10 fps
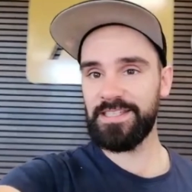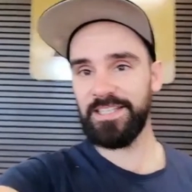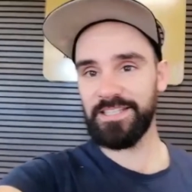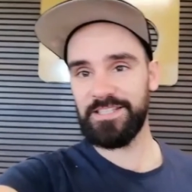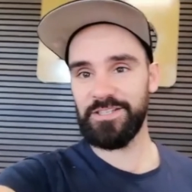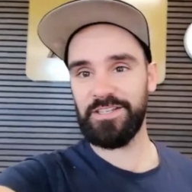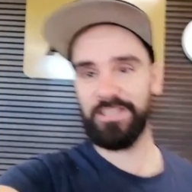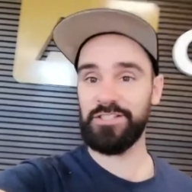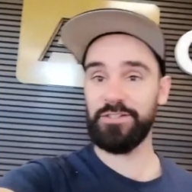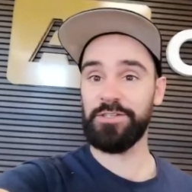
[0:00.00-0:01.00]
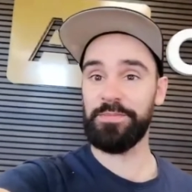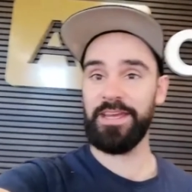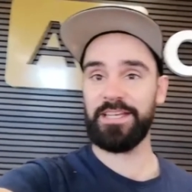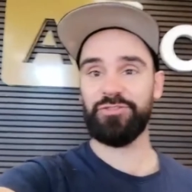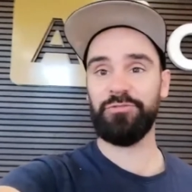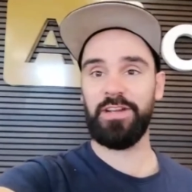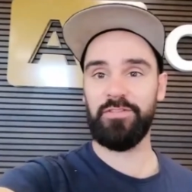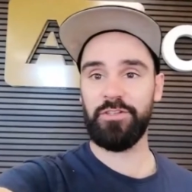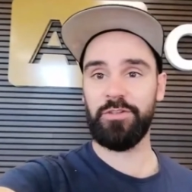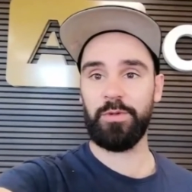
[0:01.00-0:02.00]
seeing us do, do some extra
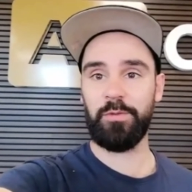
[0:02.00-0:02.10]
revenue that we